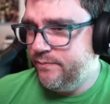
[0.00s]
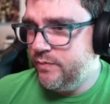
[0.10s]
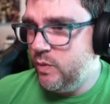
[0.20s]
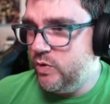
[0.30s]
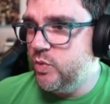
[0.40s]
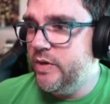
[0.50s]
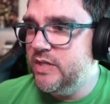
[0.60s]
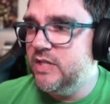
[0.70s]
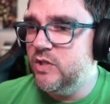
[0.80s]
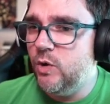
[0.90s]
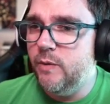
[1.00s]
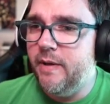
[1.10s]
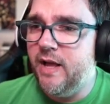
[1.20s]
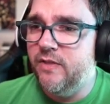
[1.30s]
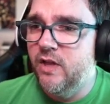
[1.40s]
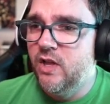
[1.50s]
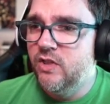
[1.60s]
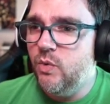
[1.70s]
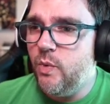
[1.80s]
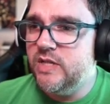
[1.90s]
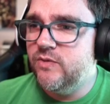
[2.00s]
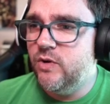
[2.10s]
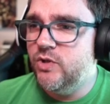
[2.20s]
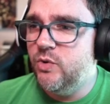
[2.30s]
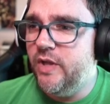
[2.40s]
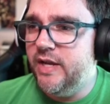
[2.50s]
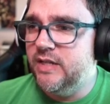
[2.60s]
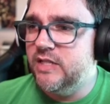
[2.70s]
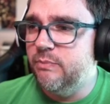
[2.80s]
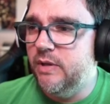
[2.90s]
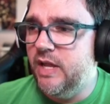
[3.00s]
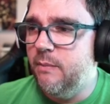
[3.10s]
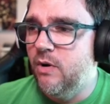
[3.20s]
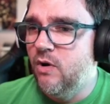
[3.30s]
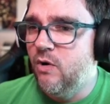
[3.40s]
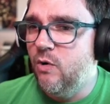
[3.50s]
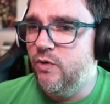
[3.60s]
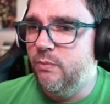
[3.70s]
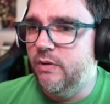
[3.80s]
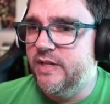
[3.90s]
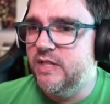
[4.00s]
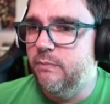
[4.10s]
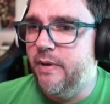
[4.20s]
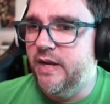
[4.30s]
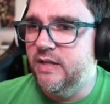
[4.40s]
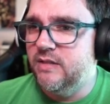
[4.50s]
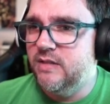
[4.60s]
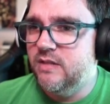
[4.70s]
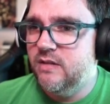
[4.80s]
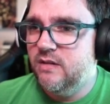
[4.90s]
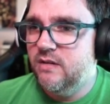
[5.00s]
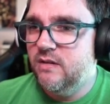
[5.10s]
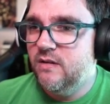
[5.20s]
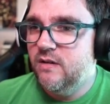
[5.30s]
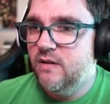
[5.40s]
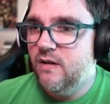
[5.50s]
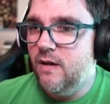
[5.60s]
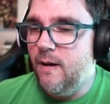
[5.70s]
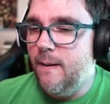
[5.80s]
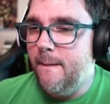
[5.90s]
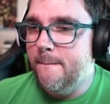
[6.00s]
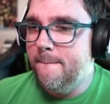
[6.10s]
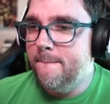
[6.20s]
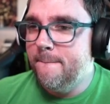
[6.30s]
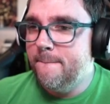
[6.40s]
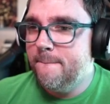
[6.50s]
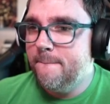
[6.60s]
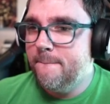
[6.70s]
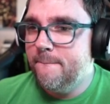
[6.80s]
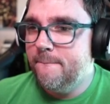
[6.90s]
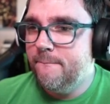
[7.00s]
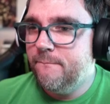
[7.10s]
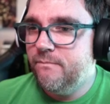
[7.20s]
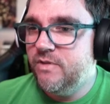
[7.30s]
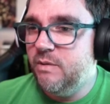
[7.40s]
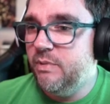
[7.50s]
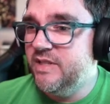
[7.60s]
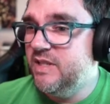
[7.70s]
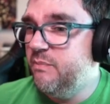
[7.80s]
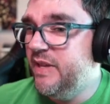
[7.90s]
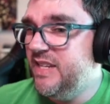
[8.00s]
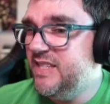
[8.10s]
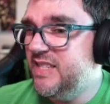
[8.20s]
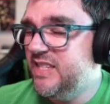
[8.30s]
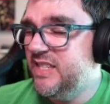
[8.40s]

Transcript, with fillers: which one is his holy path, the wise virtue, the endless blame, or the blessed penance. Um, the Blessed Penance?